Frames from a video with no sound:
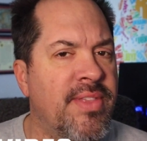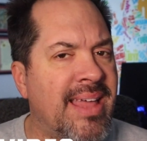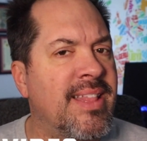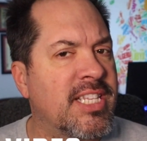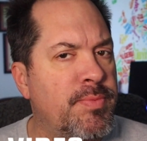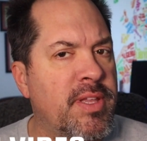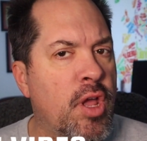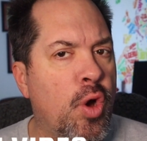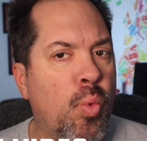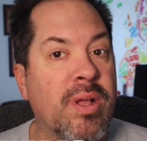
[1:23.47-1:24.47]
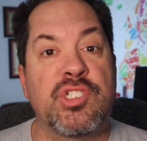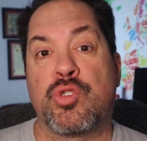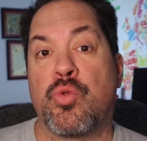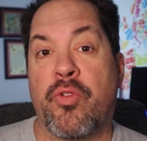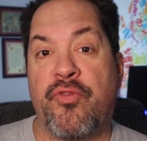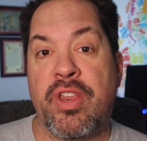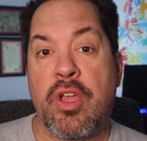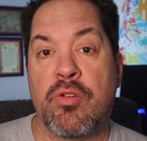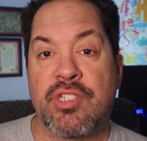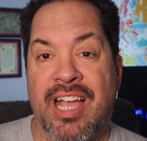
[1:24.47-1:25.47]
That lets me know what sort of
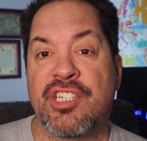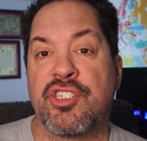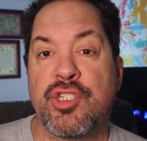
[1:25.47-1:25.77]
videos I should